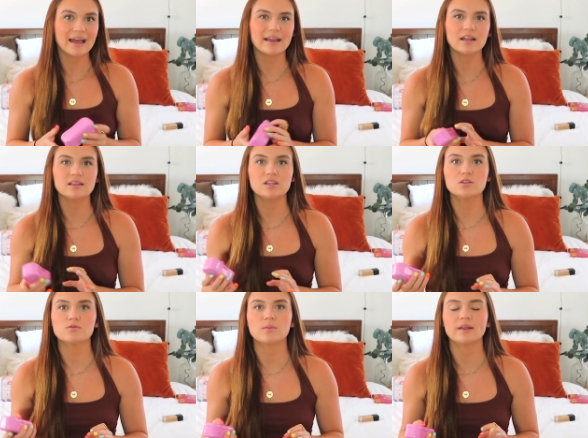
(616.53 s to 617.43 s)
I got
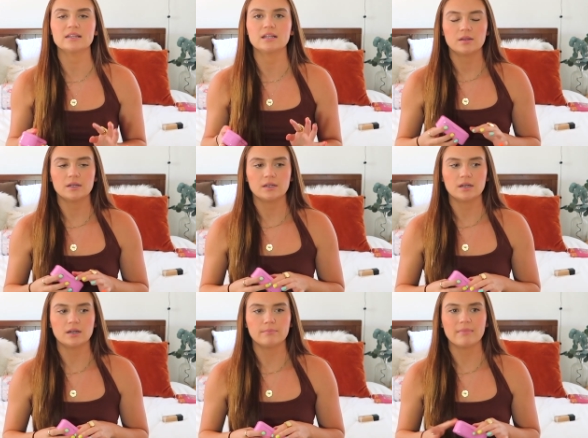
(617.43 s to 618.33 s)
these from like the, the
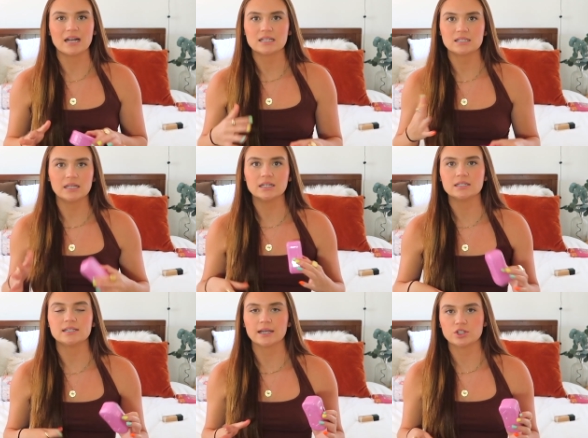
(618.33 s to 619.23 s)
uh,
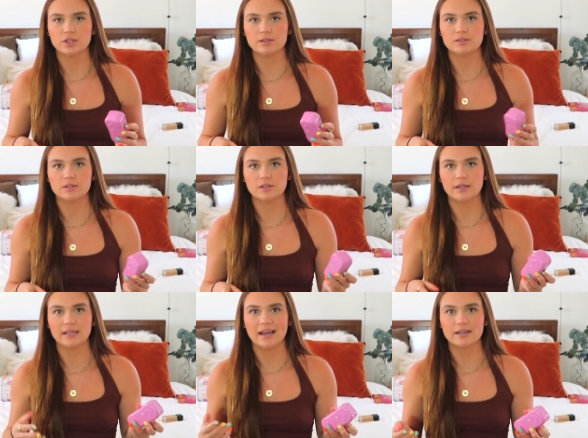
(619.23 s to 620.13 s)
medicine section. So they're
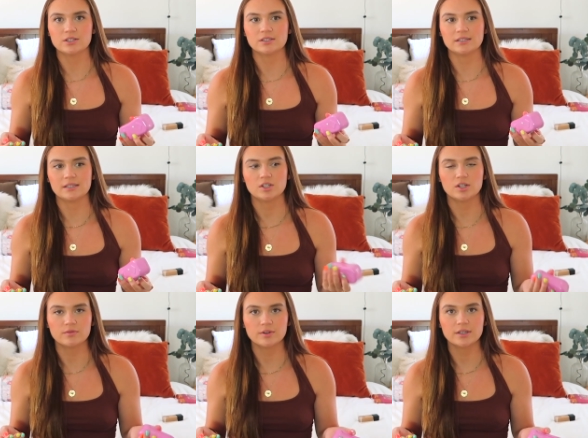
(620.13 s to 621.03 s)
like actually
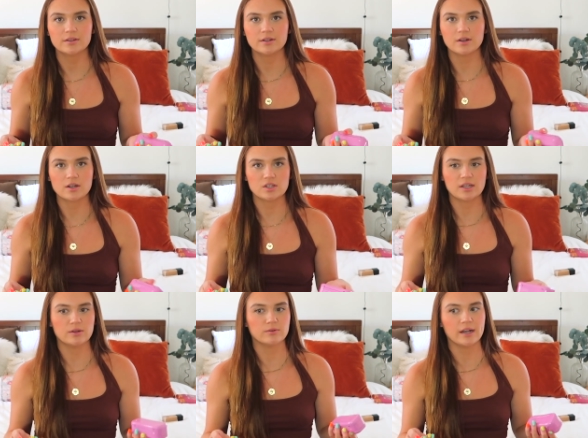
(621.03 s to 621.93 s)
good for you. They're not just
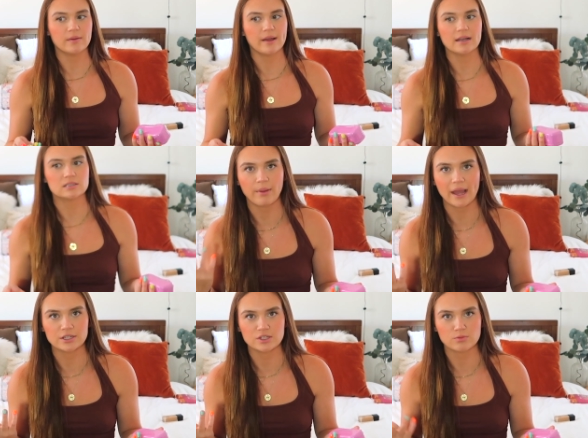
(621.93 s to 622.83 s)
like random ass
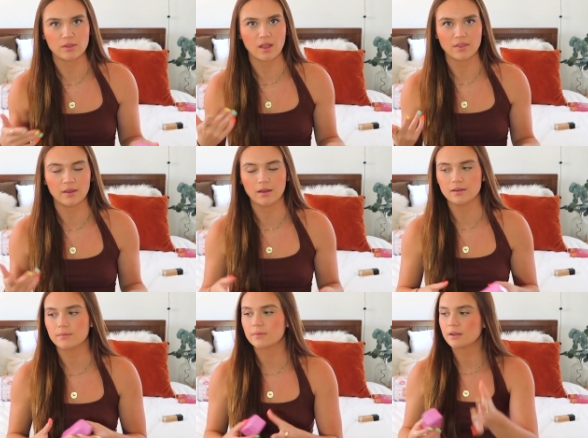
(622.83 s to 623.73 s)
patches with nothing
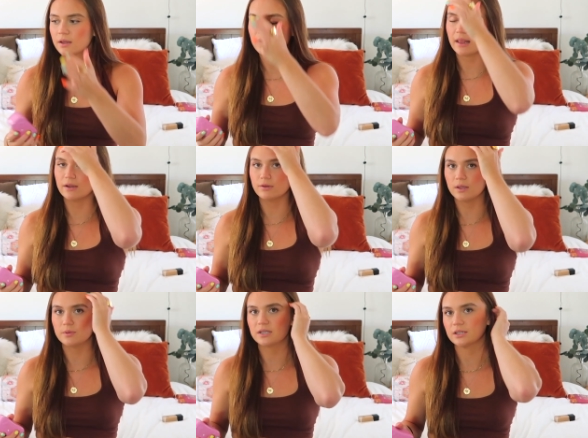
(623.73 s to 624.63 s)
on them. They like
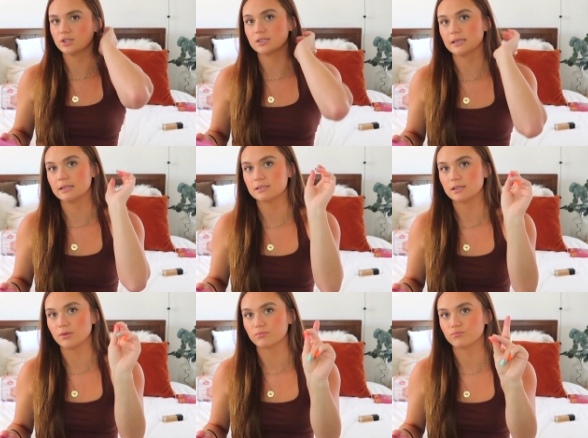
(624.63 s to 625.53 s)
really protect your skin.
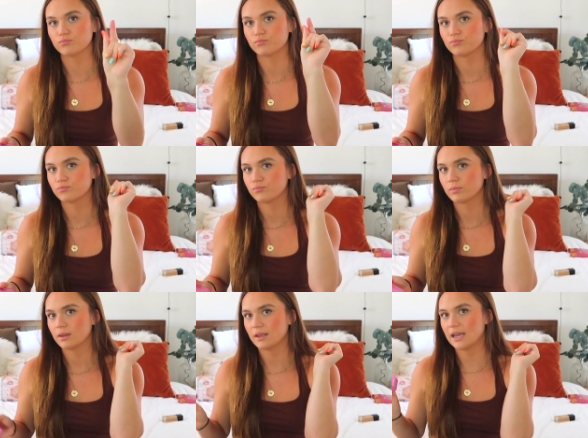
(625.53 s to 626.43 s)
So
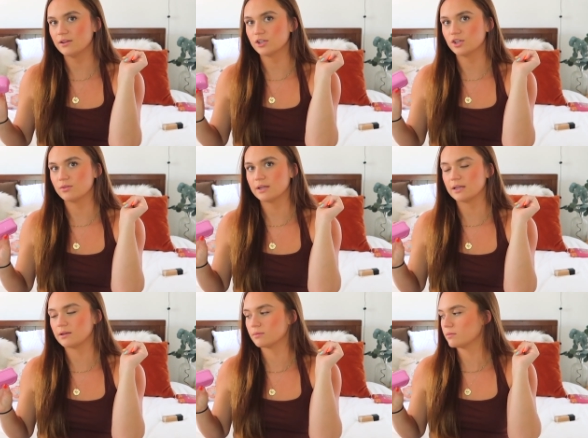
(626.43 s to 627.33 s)
I'm a cute
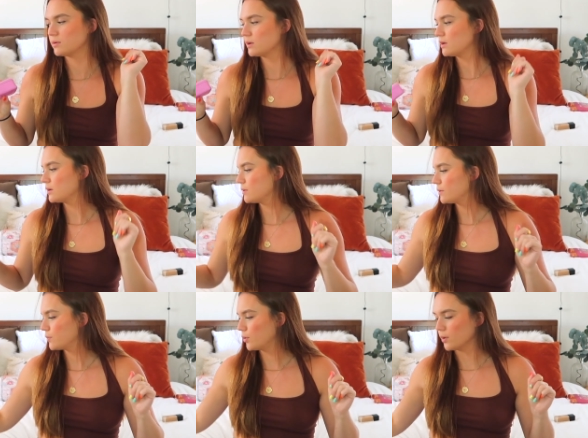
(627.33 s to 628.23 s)
and
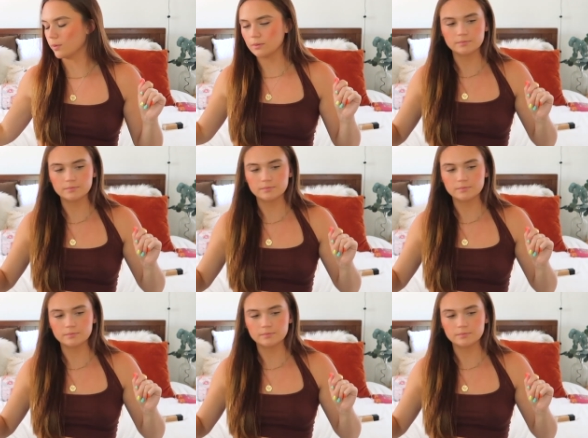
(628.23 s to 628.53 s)
portable.